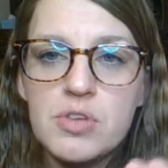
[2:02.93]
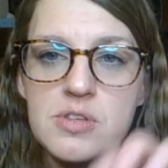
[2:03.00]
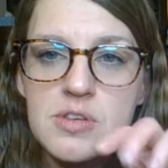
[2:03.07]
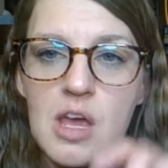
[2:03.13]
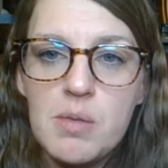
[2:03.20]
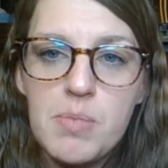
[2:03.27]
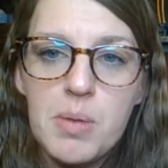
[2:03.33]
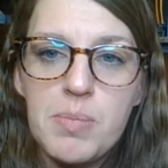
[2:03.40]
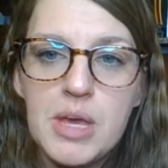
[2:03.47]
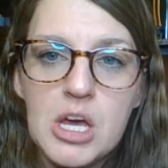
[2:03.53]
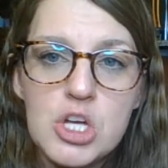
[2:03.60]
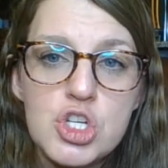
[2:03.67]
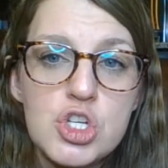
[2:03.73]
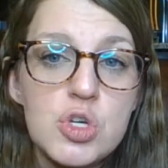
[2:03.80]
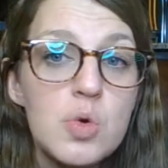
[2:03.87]
statement.
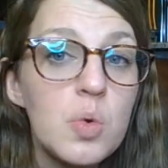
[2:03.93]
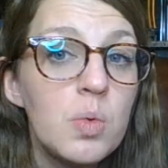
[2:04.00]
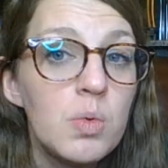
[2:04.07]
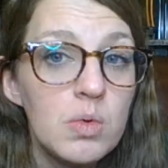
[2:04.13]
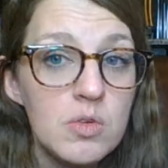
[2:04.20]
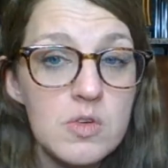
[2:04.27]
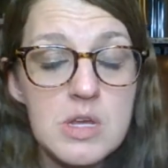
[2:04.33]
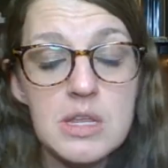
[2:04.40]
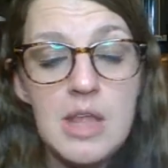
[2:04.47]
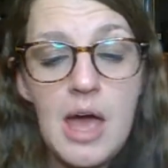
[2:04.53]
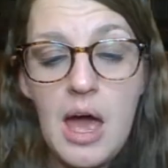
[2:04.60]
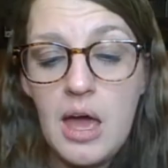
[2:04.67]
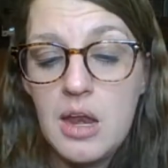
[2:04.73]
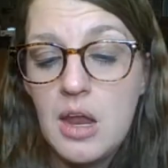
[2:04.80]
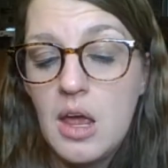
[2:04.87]
Because you did
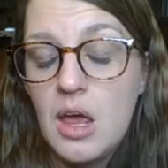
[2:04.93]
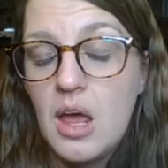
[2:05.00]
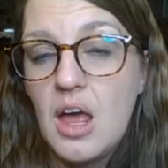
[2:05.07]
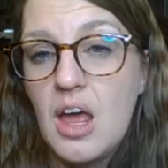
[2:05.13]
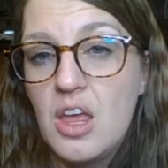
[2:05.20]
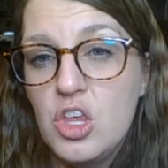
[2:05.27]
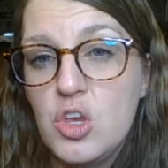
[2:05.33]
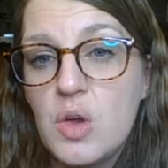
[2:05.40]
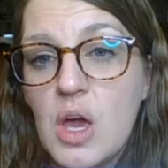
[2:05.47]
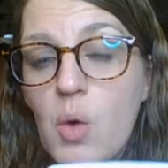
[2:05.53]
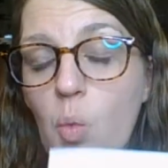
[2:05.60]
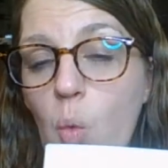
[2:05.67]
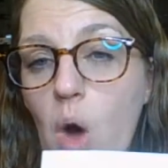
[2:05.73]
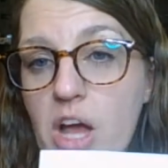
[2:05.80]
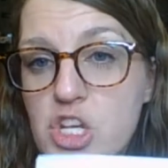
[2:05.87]
that, you
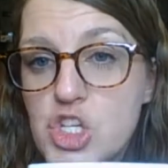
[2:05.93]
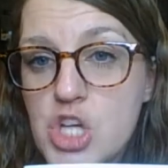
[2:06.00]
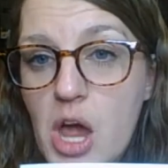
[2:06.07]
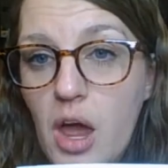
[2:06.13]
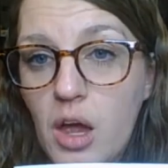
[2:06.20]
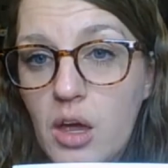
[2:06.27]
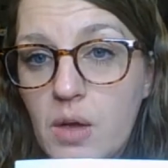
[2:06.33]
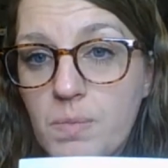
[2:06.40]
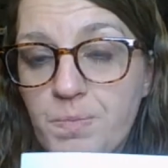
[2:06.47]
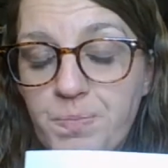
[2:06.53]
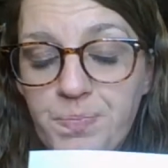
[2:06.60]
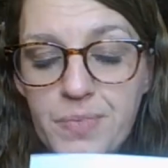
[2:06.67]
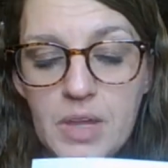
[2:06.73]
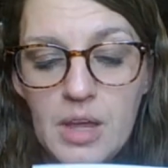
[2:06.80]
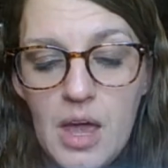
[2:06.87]
get one check,
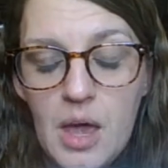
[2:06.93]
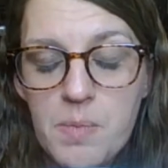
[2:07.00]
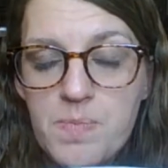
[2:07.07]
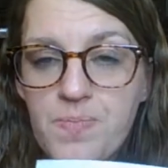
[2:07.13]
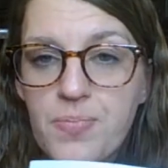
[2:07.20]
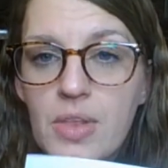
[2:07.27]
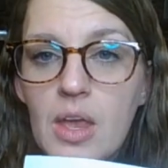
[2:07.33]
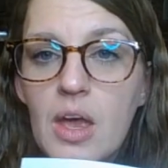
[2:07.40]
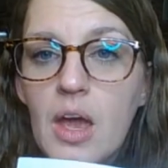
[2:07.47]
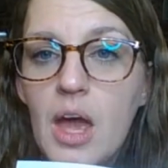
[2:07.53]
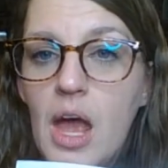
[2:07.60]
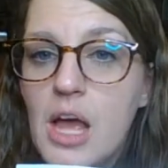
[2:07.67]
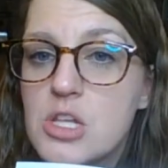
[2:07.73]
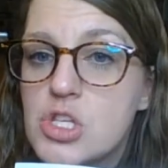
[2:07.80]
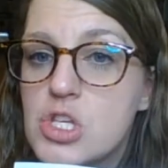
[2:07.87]
okay?
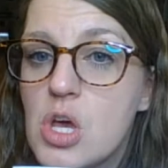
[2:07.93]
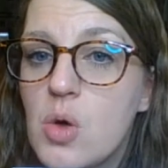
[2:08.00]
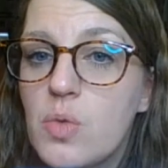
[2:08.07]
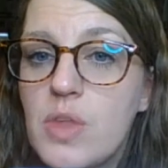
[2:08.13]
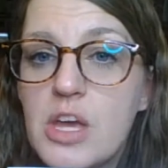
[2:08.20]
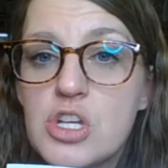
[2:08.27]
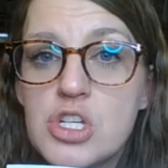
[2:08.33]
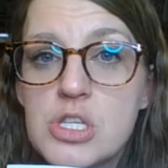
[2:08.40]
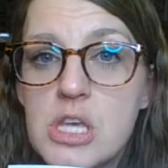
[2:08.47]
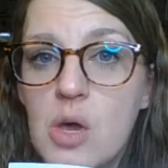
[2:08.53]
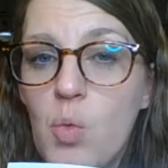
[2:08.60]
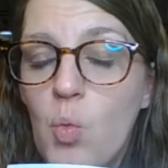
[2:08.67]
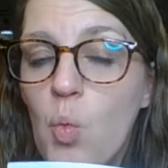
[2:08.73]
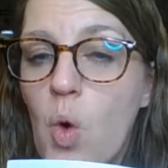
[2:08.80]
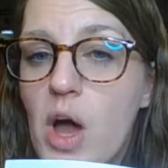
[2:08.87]
And so they just
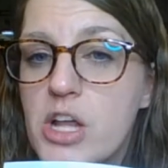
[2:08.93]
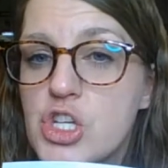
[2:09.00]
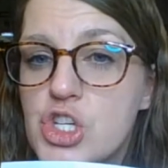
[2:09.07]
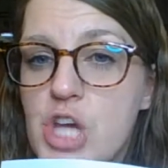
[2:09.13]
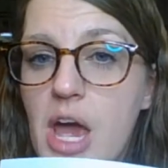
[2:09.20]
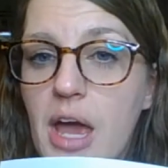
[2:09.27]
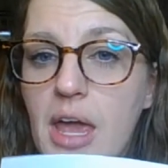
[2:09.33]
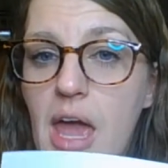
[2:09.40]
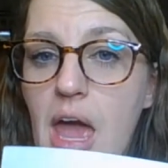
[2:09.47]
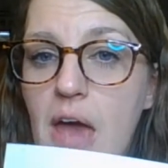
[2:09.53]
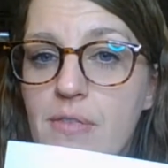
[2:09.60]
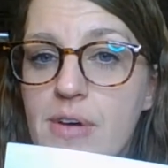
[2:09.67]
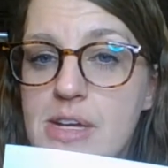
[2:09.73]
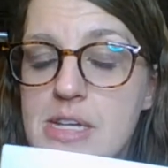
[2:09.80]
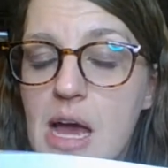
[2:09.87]
get one check
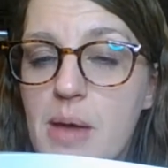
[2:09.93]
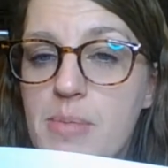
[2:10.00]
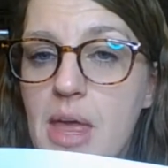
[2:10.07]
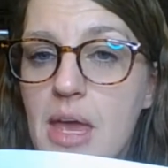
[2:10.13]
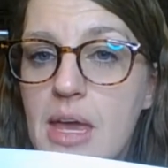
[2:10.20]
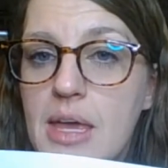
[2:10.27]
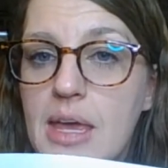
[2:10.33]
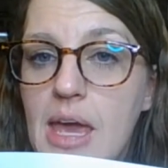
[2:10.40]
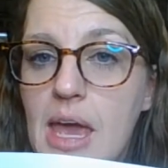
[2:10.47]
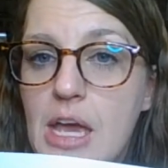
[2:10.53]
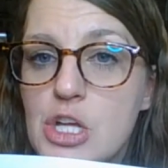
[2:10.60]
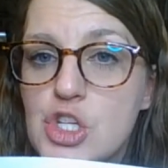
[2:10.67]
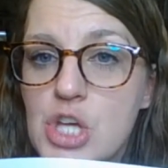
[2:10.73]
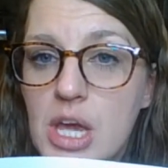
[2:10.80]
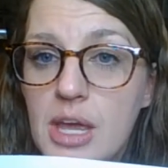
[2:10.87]
every time they
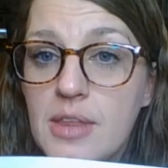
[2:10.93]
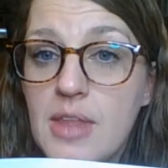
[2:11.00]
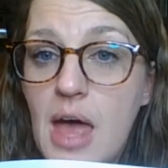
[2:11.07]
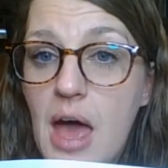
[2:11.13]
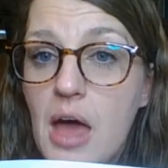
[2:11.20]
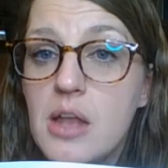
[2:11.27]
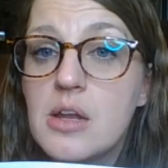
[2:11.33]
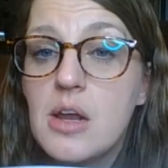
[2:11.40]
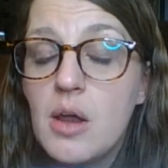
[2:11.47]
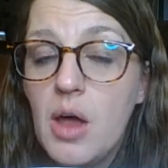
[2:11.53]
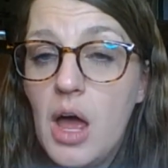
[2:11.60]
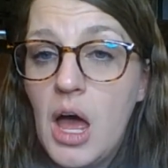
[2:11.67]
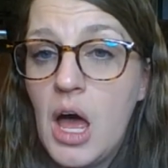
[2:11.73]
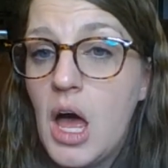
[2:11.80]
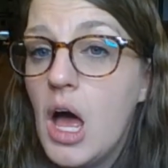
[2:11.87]
engage in that
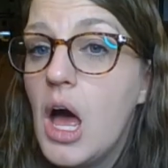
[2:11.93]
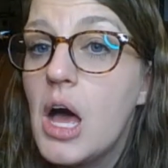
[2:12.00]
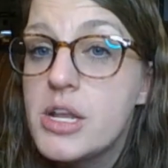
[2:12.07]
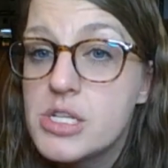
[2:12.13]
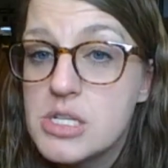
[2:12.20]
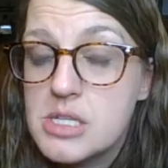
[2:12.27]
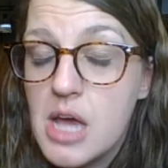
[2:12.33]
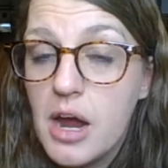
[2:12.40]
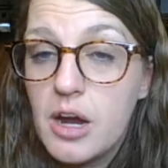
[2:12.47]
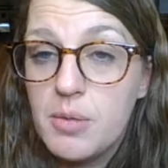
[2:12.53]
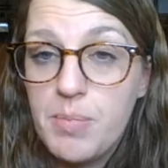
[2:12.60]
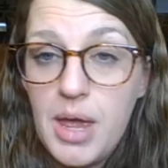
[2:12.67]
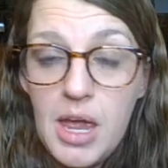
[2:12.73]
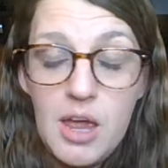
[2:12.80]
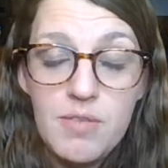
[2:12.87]

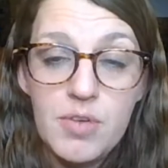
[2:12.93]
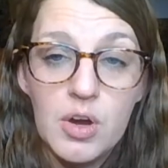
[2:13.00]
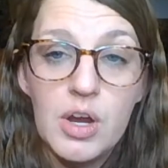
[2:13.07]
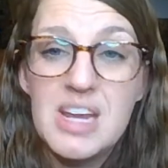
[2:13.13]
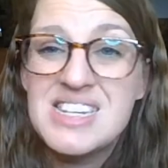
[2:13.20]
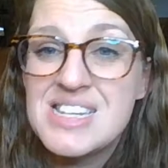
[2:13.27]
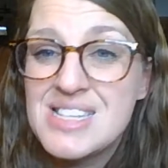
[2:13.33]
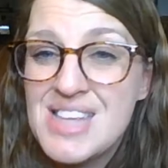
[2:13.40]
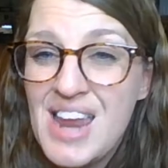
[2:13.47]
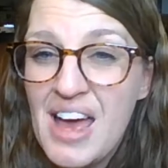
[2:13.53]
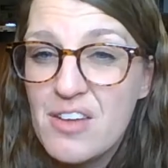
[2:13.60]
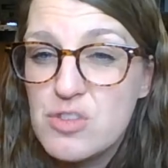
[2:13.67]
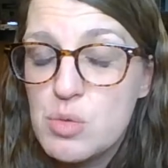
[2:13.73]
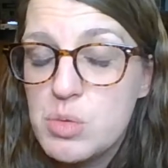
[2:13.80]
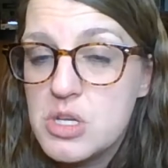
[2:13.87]
undesired behavior. It doesn't
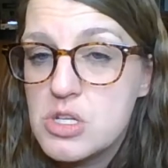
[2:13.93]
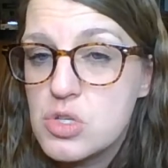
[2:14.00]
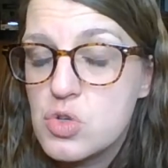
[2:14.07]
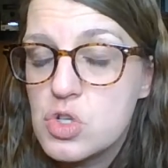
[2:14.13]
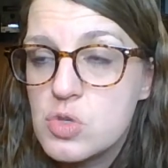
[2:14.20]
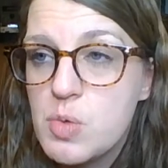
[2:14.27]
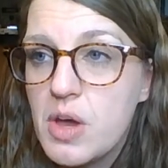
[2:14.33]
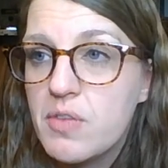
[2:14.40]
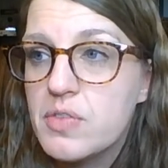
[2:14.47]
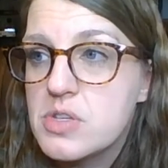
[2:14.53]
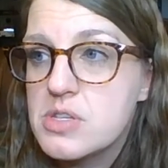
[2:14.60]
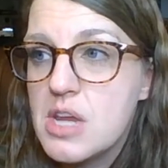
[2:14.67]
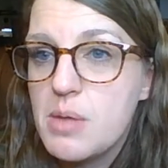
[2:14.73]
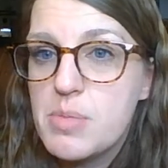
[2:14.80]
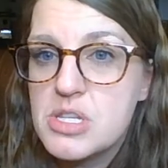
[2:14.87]
have to be disrespectful
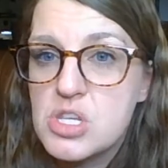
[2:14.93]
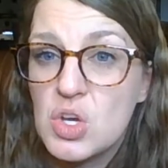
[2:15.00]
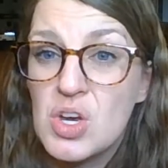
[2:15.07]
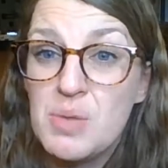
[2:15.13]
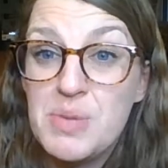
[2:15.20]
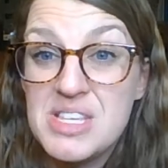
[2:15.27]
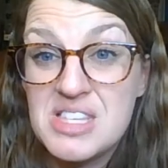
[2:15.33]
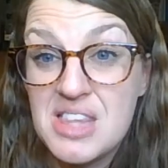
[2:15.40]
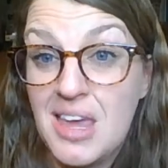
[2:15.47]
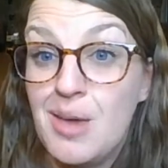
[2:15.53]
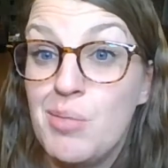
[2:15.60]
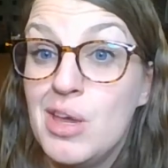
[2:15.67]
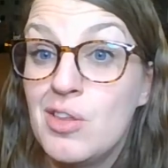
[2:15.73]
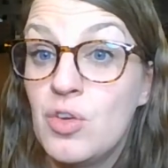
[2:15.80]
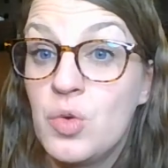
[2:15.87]
statements. It could be
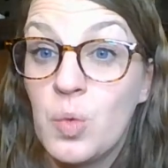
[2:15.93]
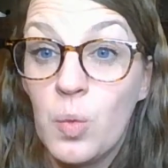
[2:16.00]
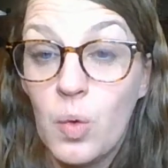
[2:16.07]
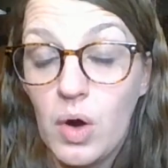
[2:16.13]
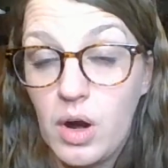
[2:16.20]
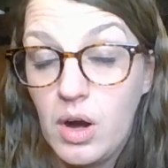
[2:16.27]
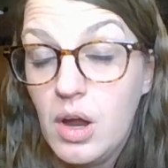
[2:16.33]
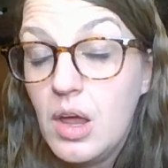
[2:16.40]
slamming the door.